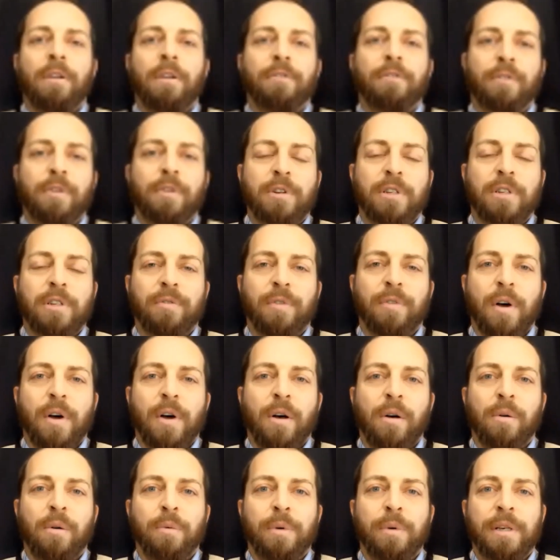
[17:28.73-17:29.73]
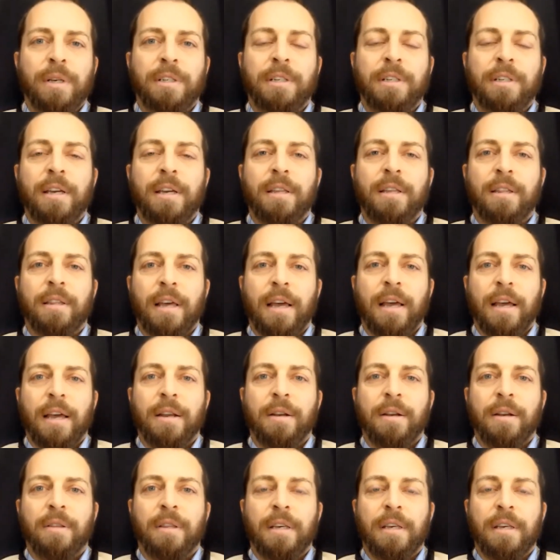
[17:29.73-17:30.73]
first of all, we see
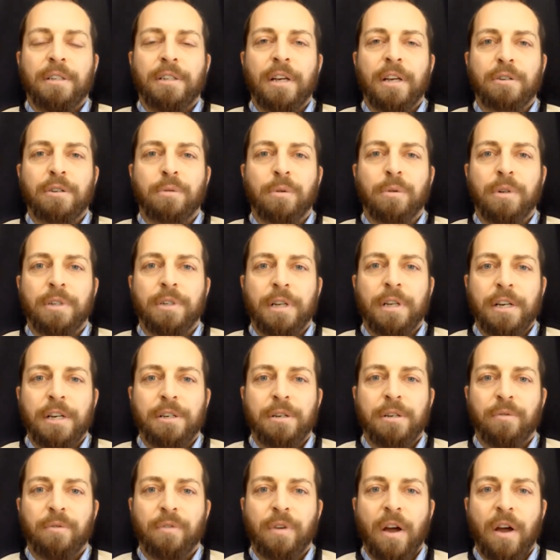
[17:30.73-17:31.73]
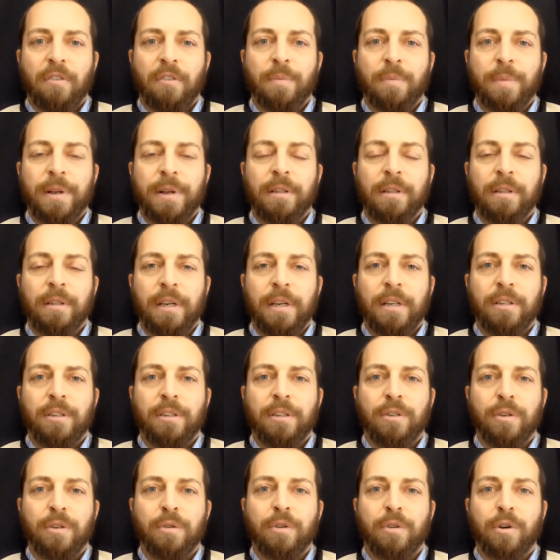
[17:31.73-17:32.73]
that the centralization of government
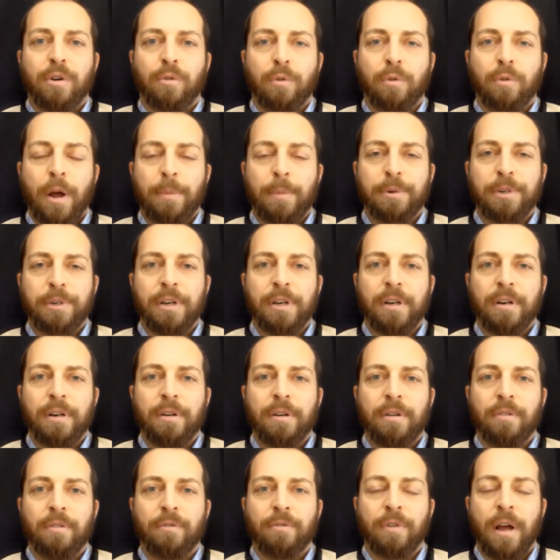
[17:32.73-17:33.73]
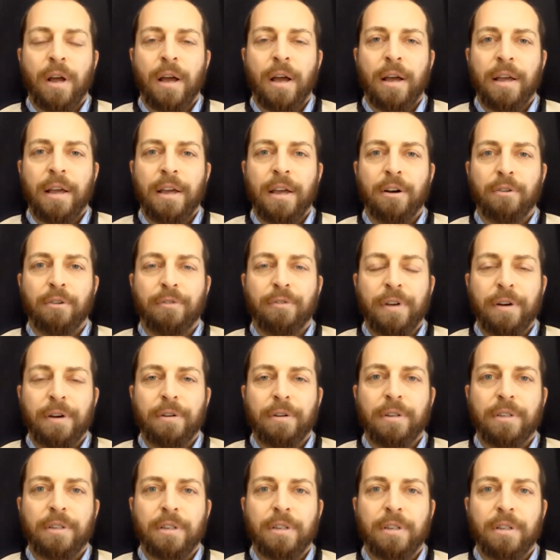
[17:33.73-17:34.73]
leads to corruption,
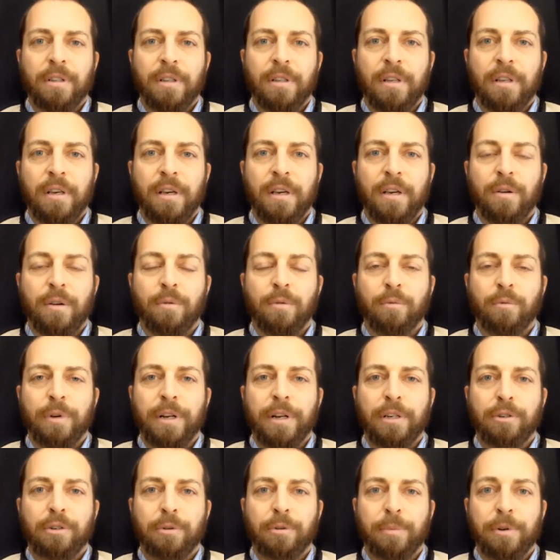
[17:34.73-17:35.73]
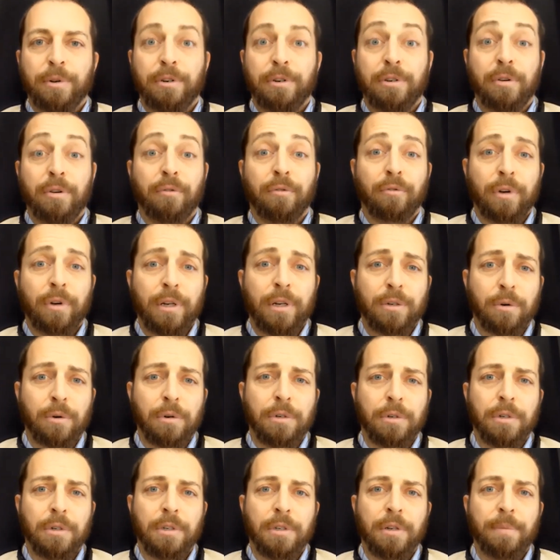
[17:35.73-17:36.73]
interference in the redistribution of
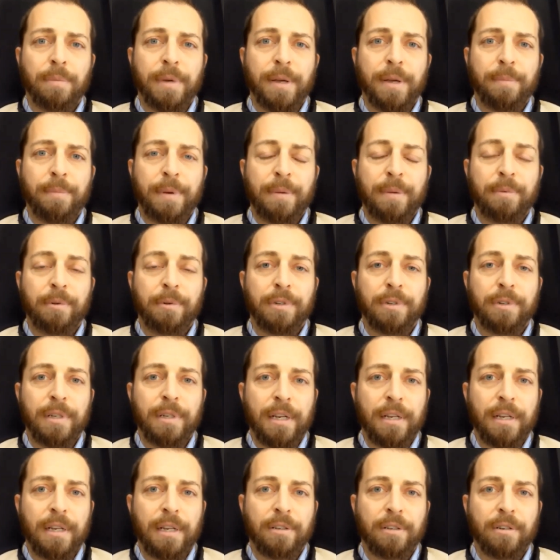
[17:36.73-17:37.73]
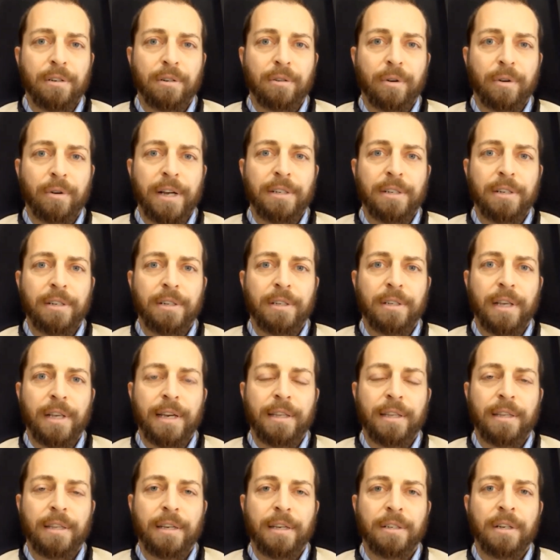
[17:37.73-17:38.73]
resources to meet people's needs in a crisis
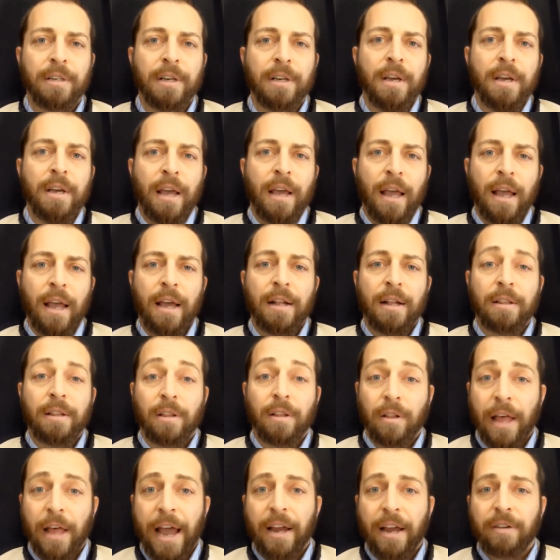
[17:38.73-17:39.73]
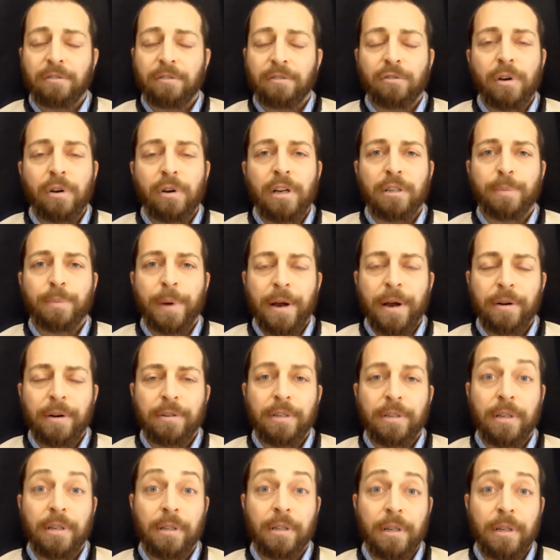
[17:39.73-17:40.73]
like this, and the lack of
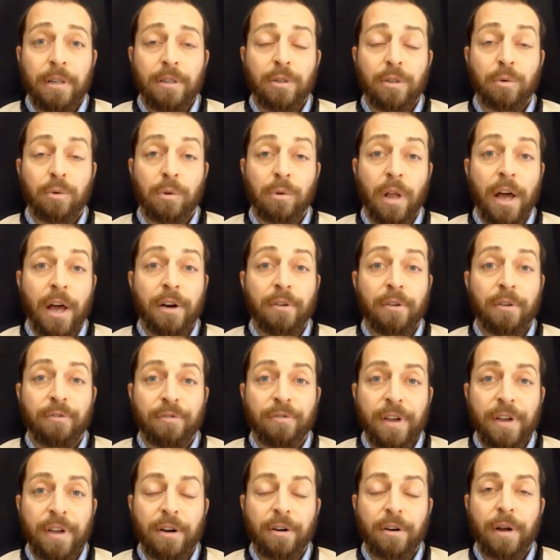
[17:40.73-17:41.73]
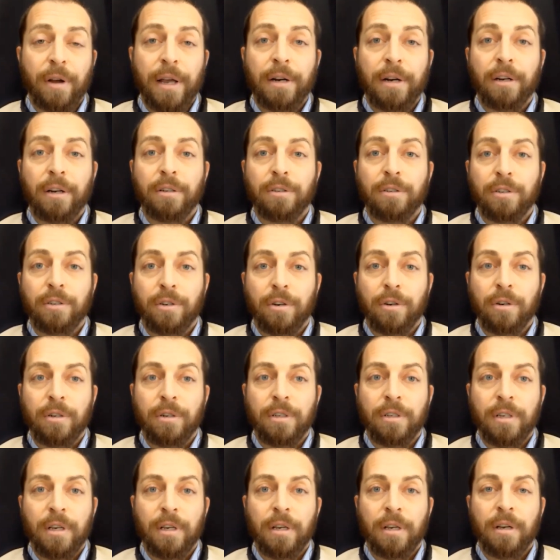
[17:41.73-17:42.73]
transparency leads to a lot of fear and
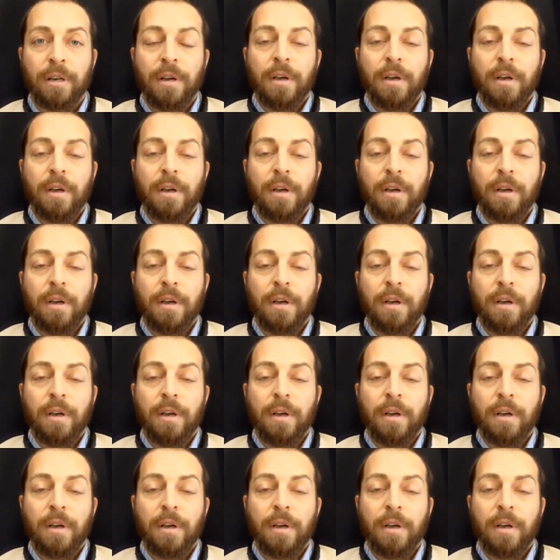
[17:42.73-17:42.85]
uncertainty.